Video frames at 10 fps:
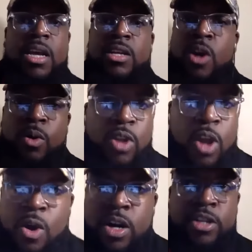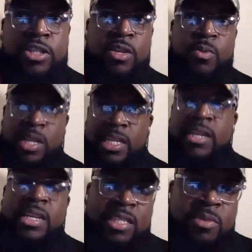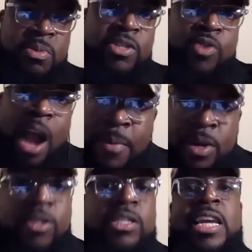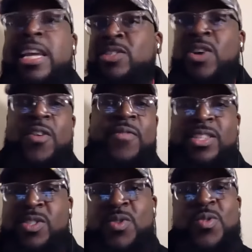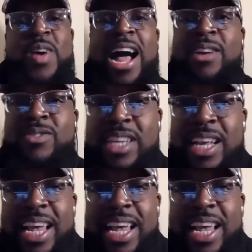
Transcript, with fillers: No longer should we literally just be dropping our kids off at the schoolhouse